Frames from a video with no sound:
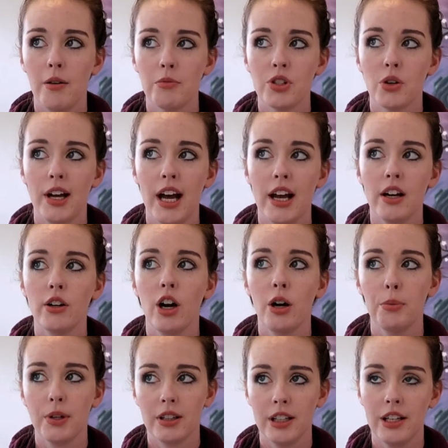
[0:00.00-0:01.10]
So I had a
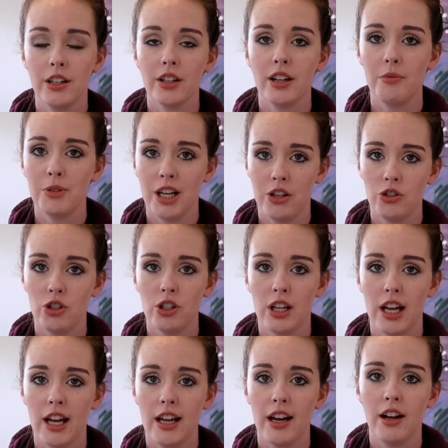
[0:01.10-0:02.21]
carpet cleaner come
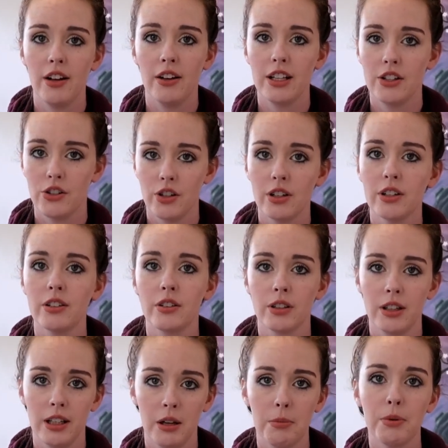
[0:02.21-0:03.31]
yesterday. I'll insert a little
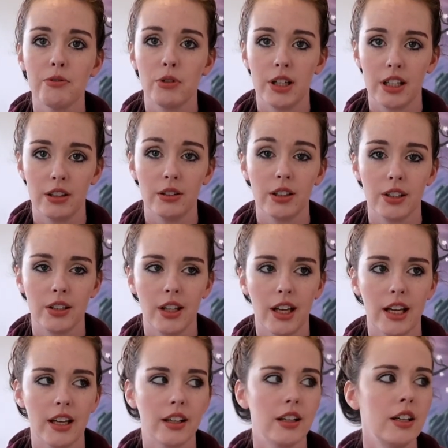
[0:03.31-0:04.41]
clip of what it looked
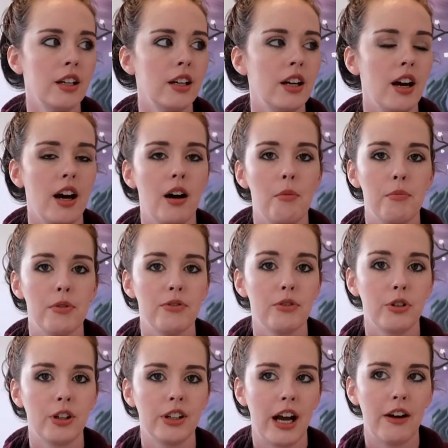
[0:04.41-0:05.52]
like
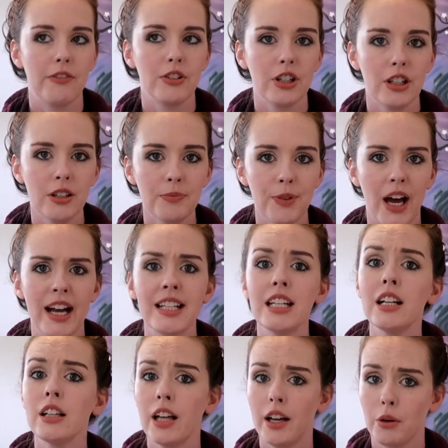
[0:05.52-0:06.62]
before and after. I did
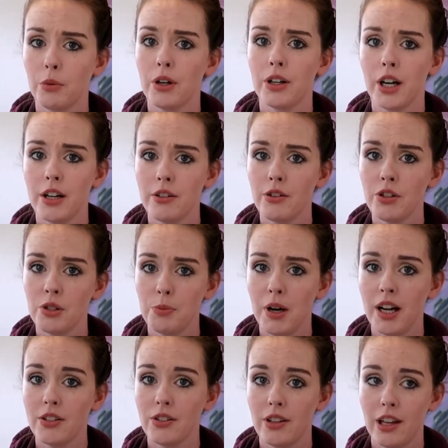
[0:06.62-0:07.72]
a lot of work on those
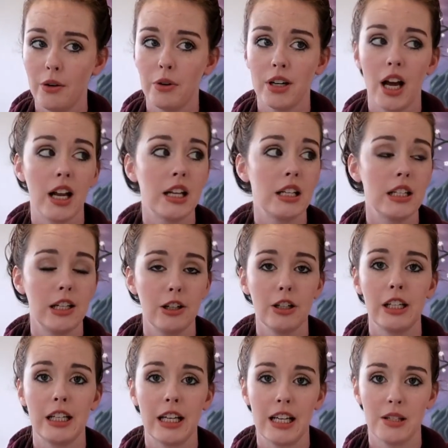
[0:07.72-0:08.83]
spots, so they were not
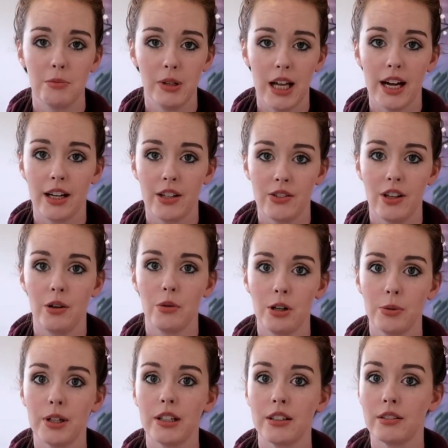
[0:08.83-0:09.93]
nearly as black as they were
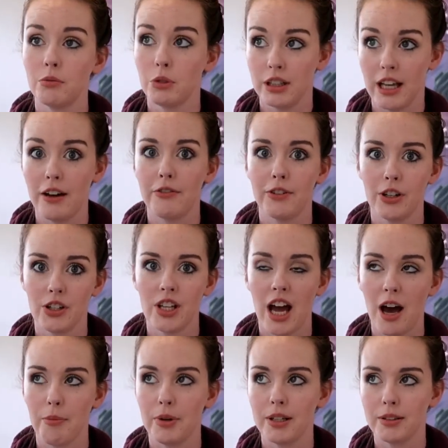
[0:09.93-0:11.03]
when that first
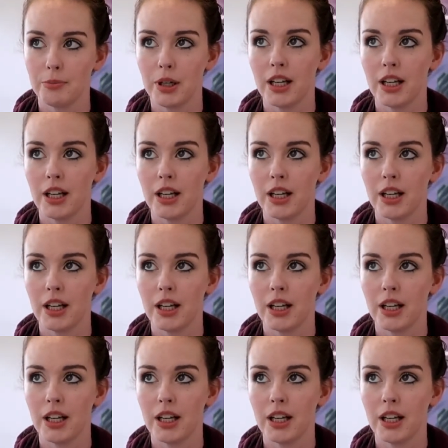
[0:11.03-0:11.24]
happened.